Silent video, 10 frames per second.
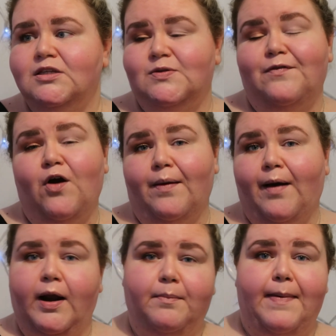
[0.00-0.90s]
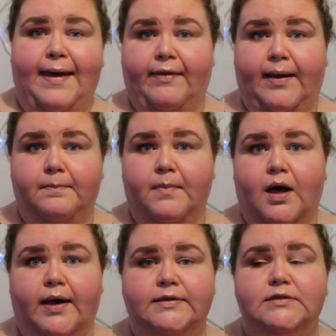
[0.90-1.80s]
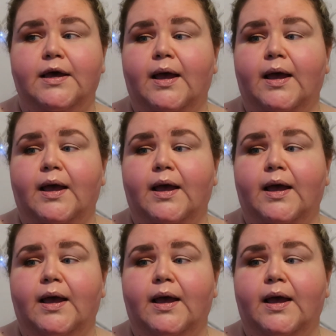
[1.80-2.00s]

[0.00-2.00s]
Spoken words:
so you've got to kind of bear that in mind.